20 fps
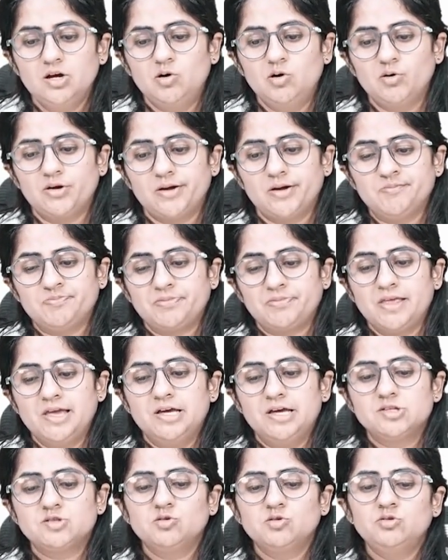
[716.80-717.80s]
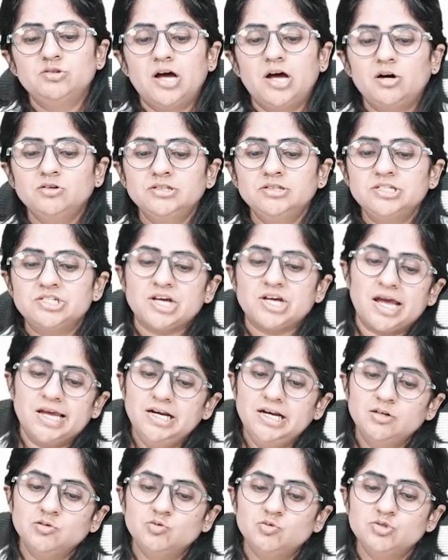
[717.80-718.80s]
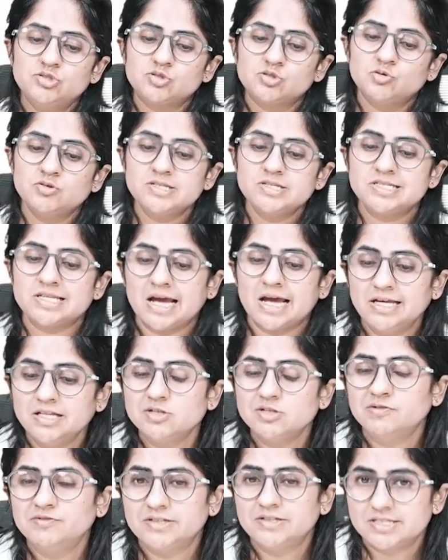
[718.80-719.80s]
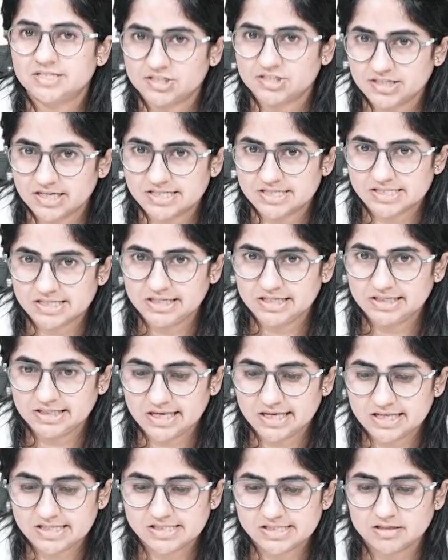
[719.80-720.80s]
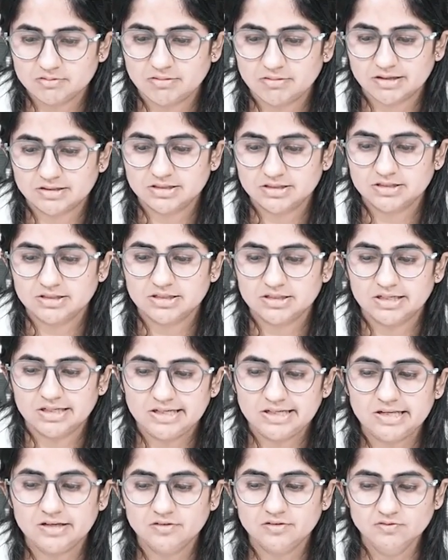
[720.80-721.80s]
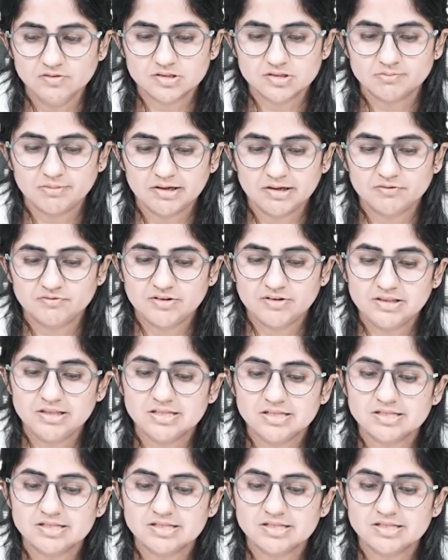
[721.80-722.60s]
Okay. So now the child who shows signs of distress in case the mother leaves, but with the